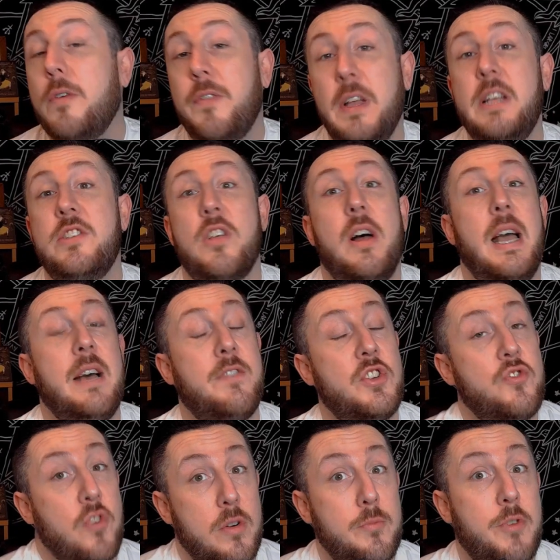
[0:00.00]
of things, I have a
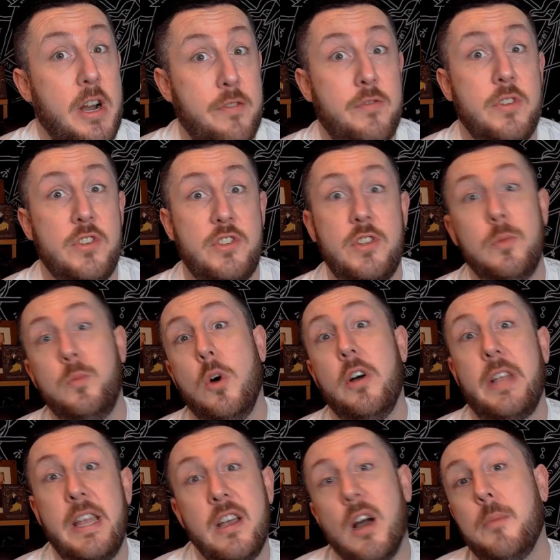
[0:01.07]
strong preference to
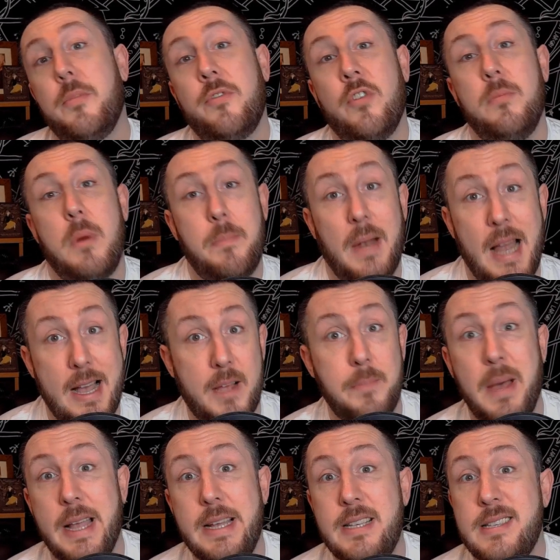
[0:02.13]
working up from a black
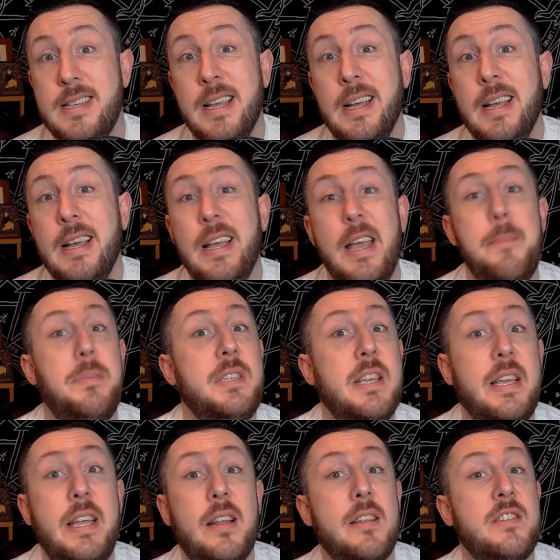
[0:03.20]
base. In
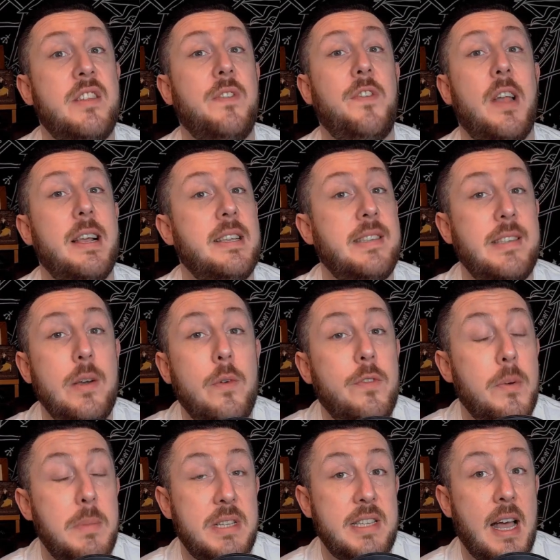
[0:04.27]
particular, stuff like
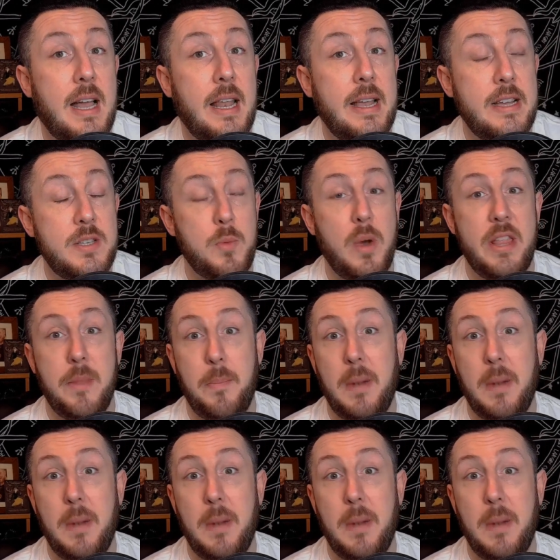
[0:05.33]
silver metallics, where the